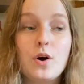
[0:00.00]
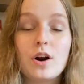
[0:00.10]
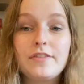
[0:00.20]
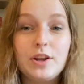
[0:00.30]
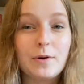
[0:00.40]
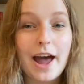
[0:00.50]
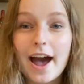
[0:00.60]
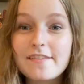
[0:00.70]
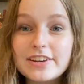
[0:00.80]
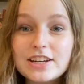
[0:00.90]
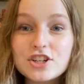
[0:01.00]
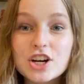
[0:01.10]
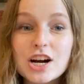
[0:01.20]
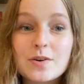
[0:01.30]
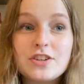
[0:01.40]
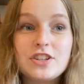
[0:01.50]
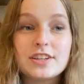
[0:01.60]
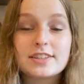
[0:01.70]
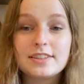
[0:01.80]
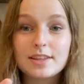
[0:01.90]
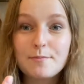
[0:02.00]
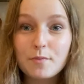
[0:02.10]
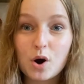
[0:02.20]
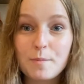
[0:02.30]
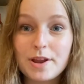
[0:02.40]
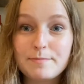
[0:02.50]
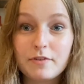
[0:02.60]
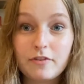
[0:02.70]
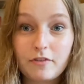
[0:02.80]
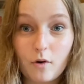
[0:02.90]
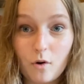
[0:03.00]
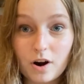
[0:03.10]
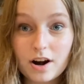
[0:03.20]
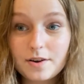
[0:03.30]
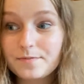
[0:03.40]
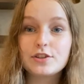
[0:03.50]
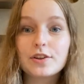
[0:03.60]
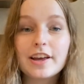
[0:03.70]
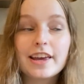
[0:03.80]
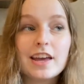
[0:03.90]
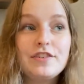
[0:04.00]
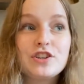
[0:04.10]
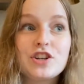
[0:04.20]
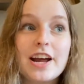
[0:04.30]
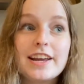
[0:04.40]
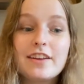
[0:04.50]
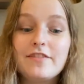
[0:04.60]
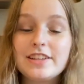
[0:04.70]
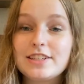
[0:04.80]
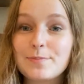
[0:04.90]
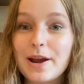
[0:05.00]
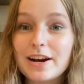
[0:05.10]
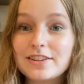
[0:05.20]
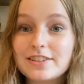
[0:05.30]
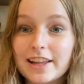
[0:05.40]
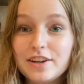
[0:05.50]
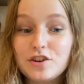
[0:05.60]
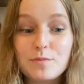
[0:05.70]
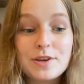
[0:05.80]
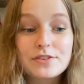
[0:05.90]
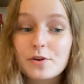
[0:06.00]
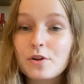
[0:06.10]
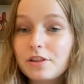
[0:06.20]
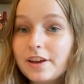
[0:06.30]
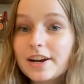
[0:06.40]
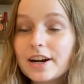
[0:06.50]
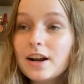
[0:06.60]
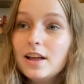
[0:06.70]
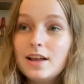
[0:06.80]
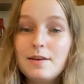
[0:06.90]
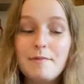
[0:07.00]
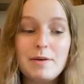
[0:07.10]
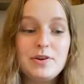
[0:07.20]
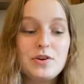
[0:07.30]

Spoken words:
or if you don't have an intro, it's just the moment before. So like if you're trying to convince your parents to let you do musical theater, maybe